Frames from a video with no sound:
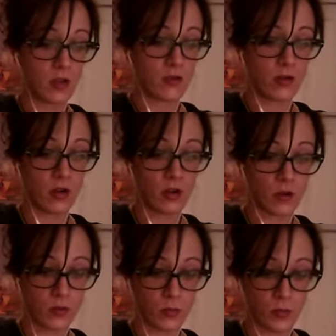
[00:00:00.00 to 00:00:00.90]

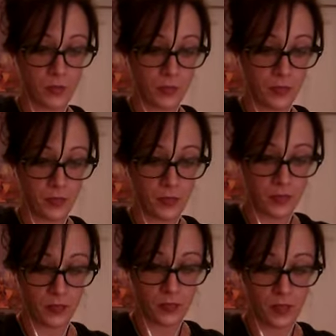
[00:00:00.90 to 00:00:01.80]
Go.
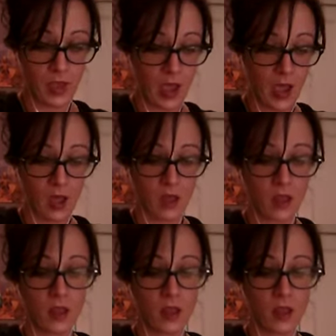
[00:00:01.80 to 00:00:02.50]
Yeah,